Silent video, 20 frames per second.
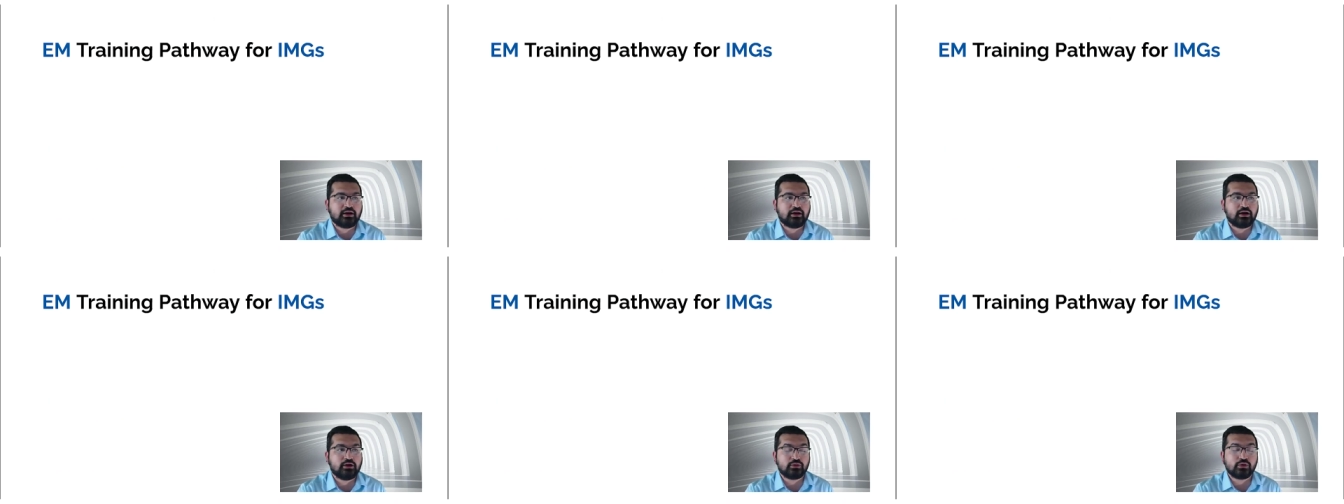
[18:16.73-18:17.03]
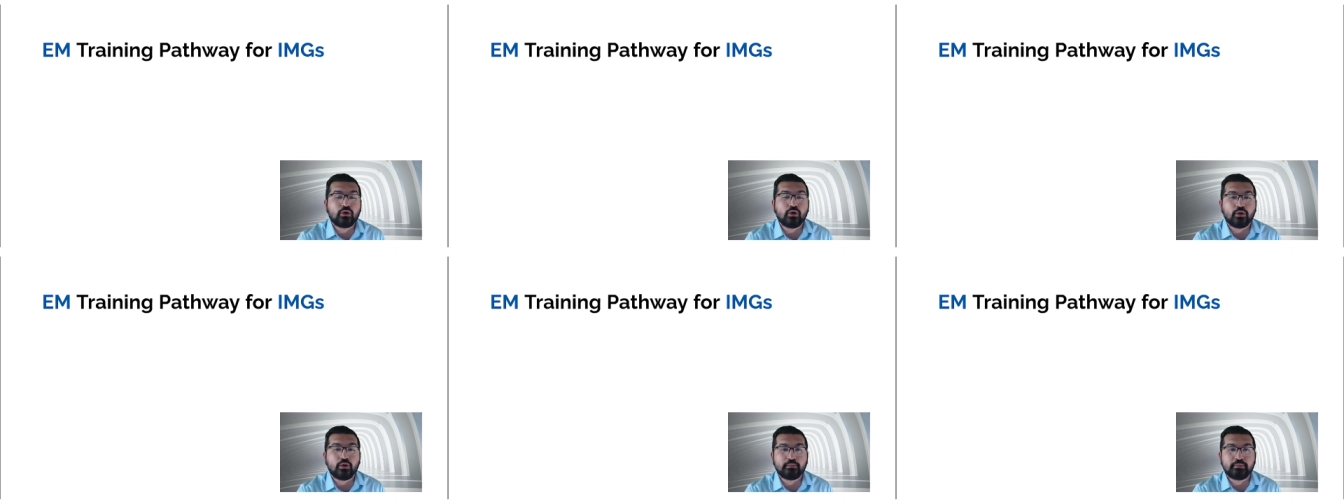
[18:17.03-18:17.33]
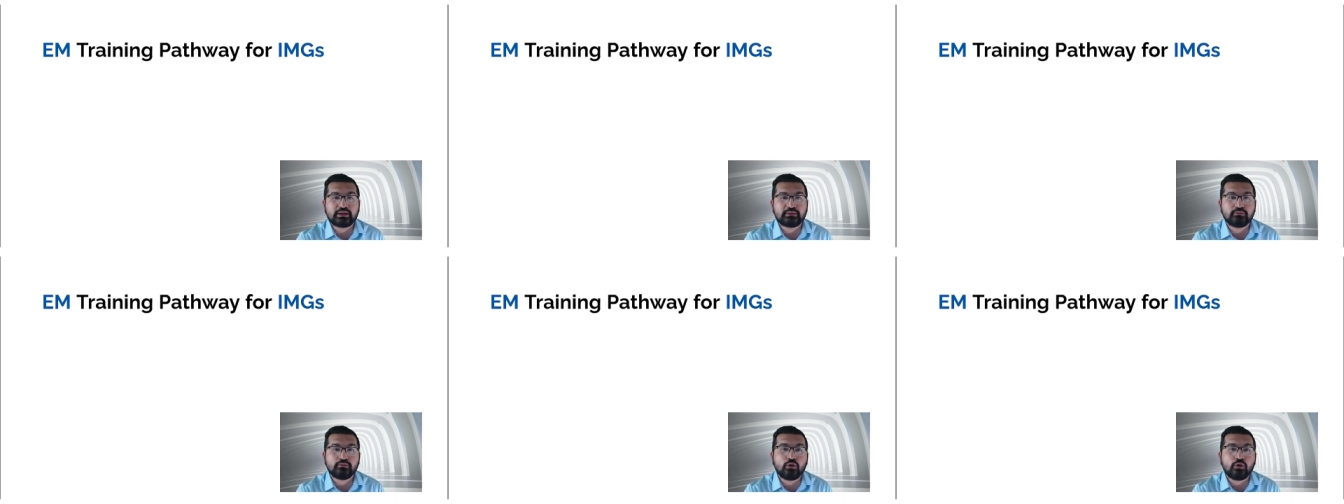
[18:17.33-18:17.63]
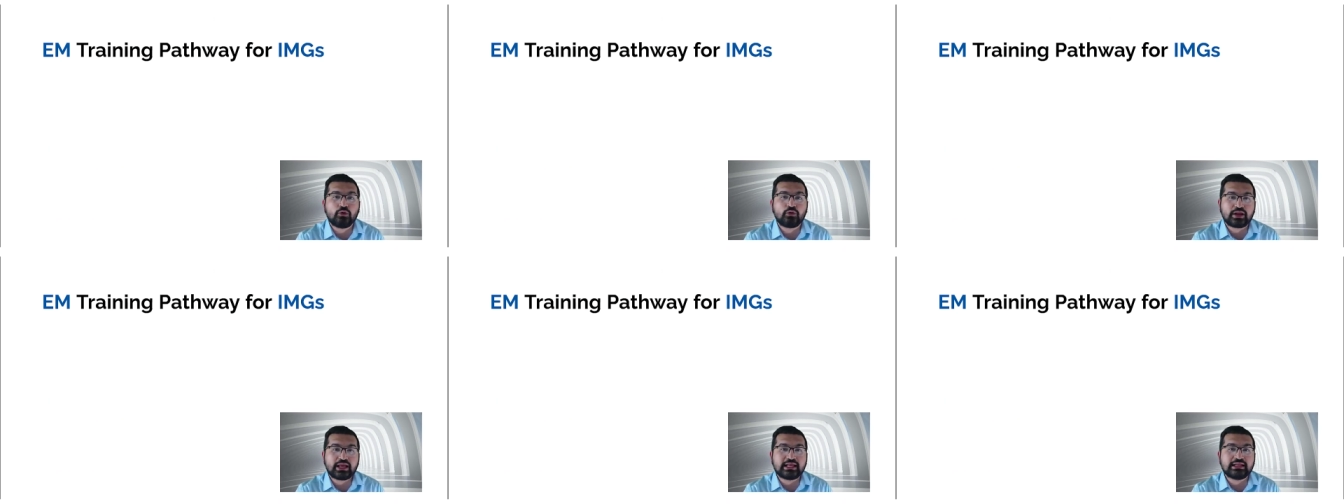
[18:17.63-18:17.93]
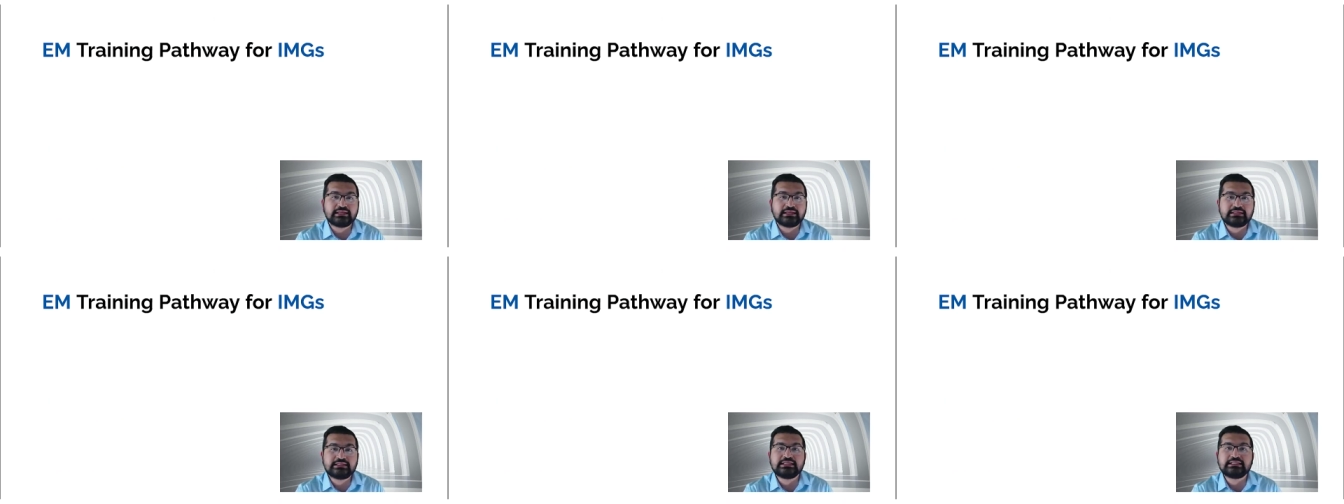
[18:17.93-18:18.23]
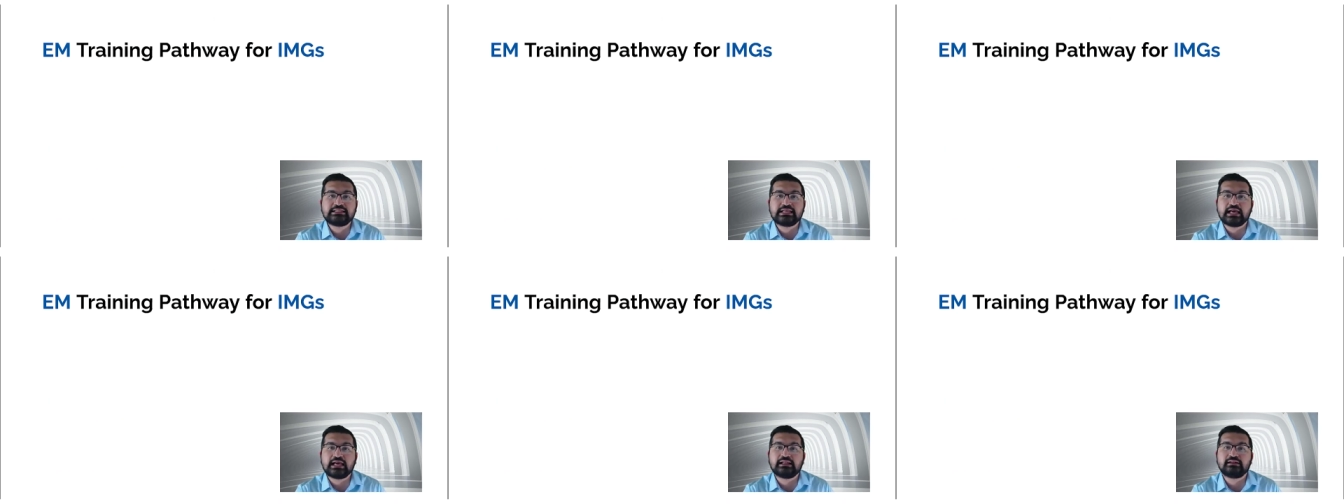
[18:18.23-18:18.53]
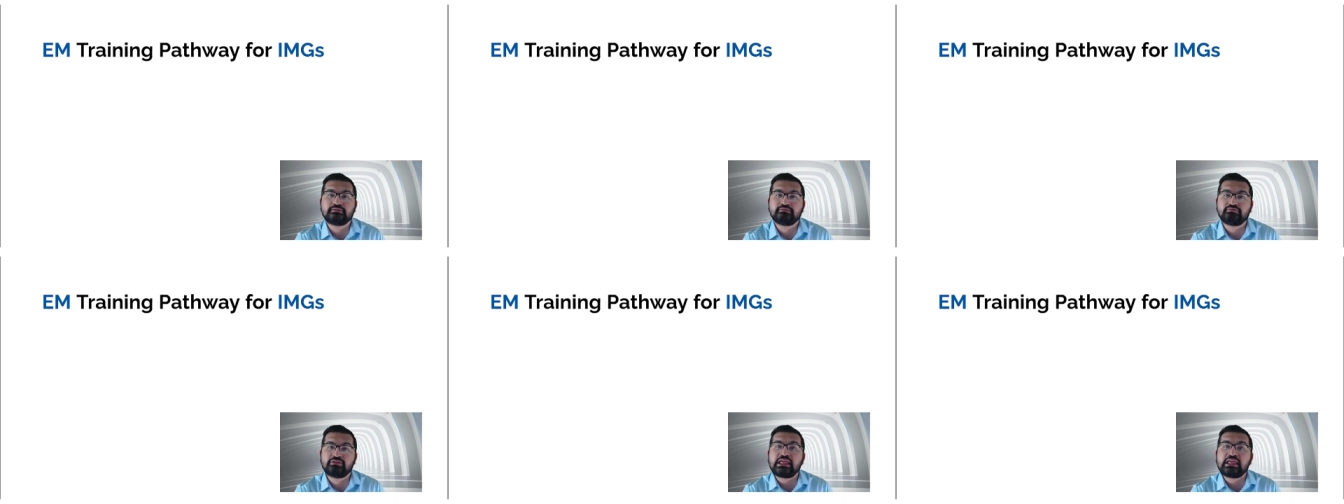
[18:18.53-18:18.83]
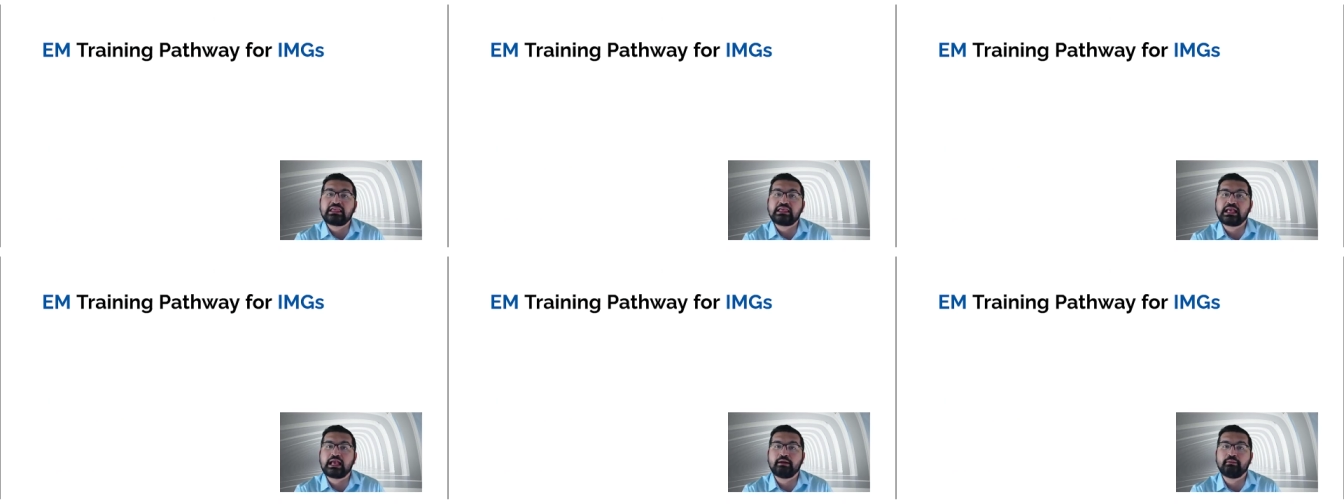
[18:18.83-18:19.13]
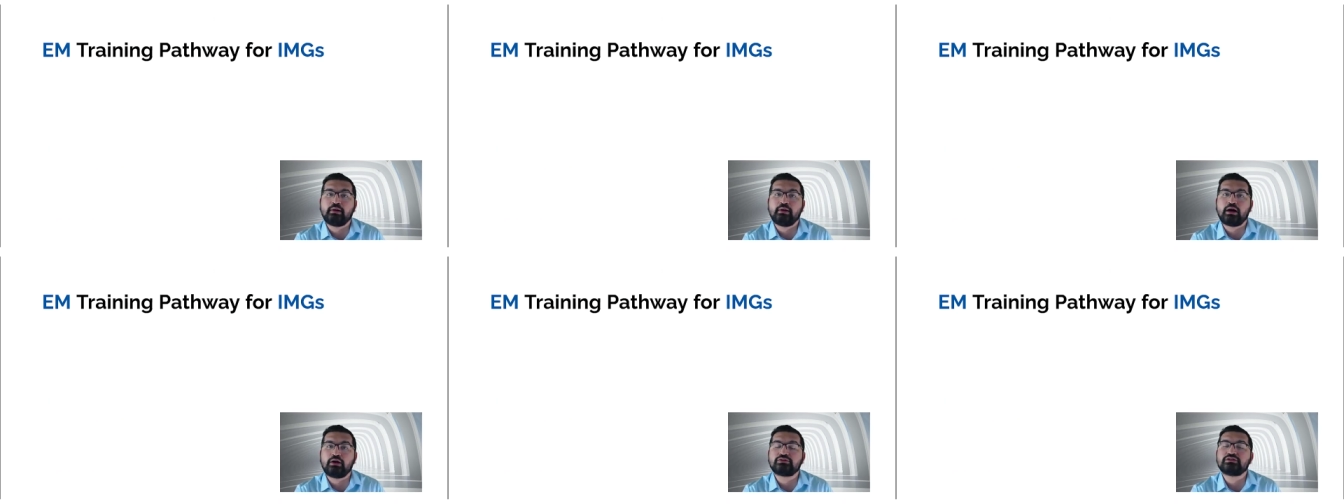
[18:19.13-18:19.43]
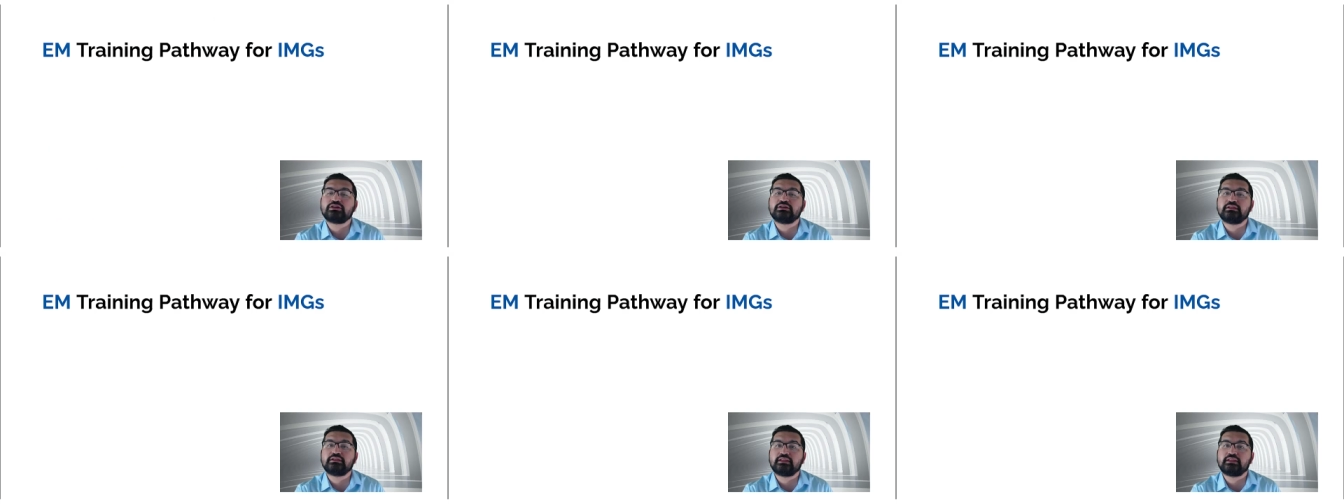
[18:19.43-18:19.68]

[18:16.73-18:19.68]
I'll go a bit more in detail thinking about